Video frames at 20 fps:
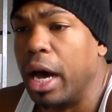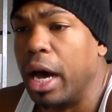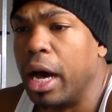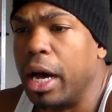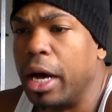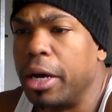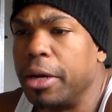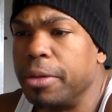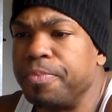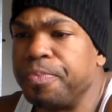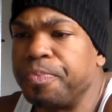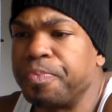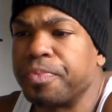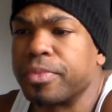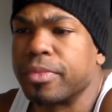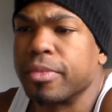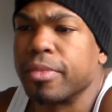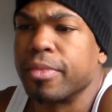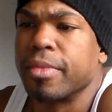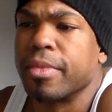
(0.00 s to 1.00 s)

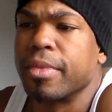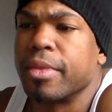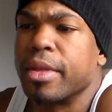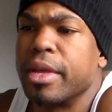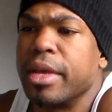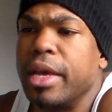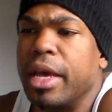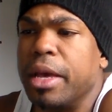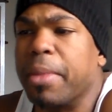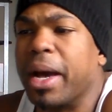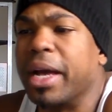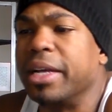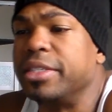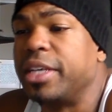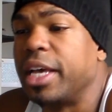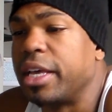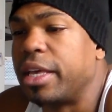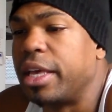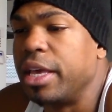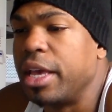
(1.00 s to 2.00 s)
It
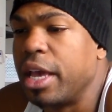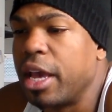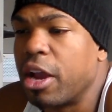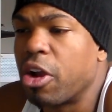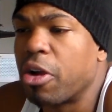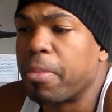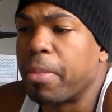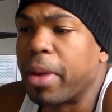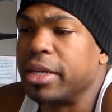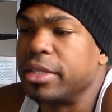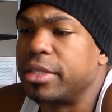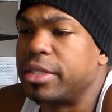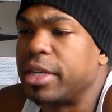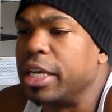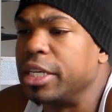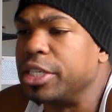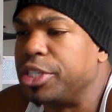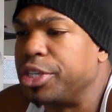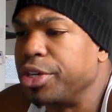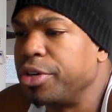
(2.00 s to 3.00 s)
might take a year, it might
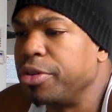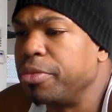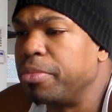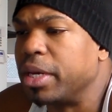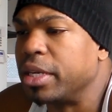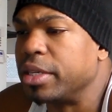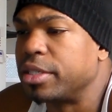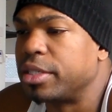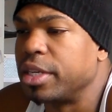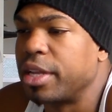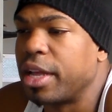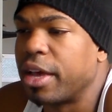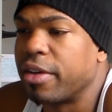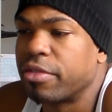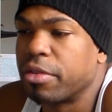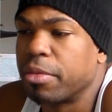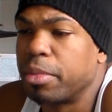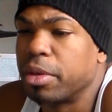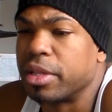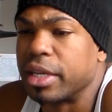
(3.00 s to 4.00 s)
take two, but it's
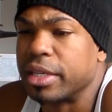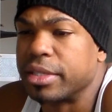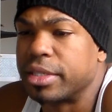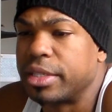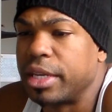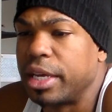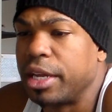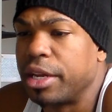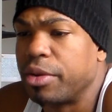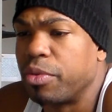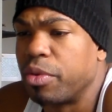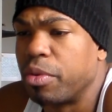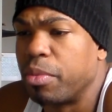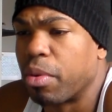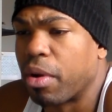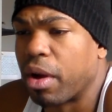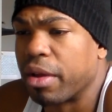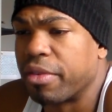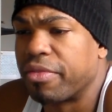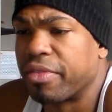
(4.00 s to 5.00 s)
inevitable that Cena will
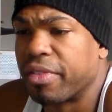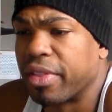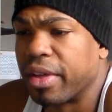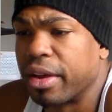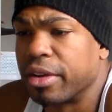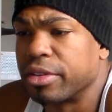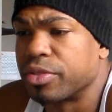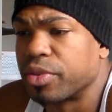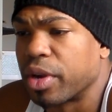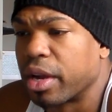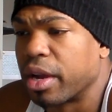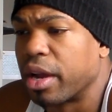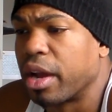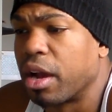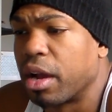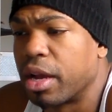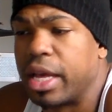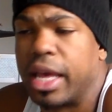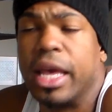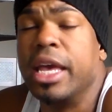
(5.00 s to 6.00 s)
break Flair's
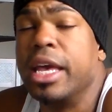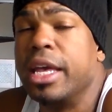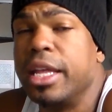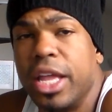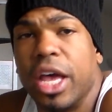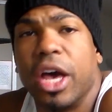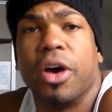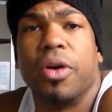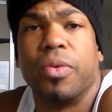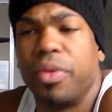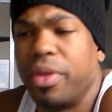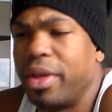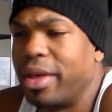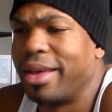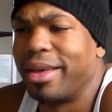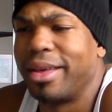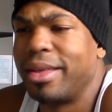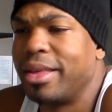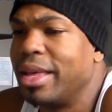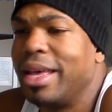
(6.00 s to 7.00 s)
record. No,
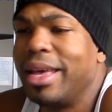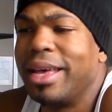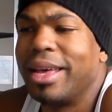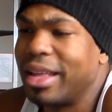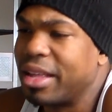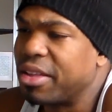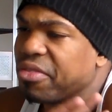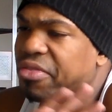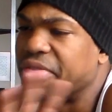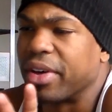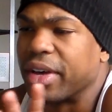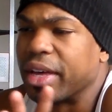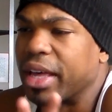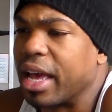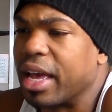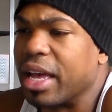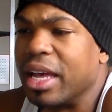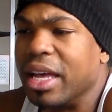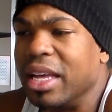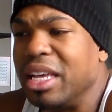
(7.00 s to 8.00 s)
get the fuck
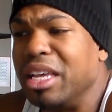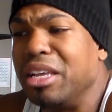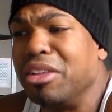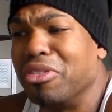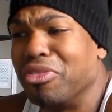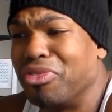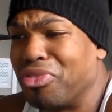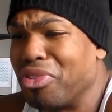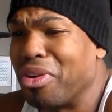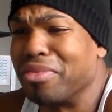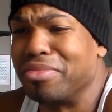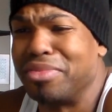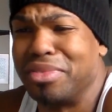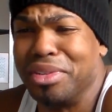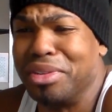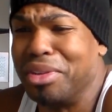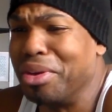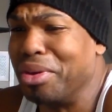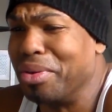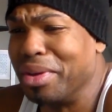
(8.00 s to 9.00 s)
out of here. He
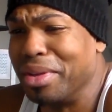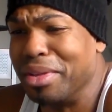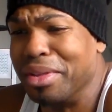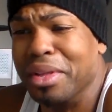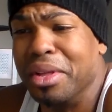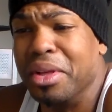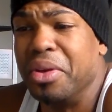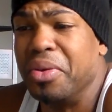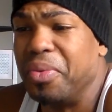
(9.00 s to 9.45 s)
deserves to do it.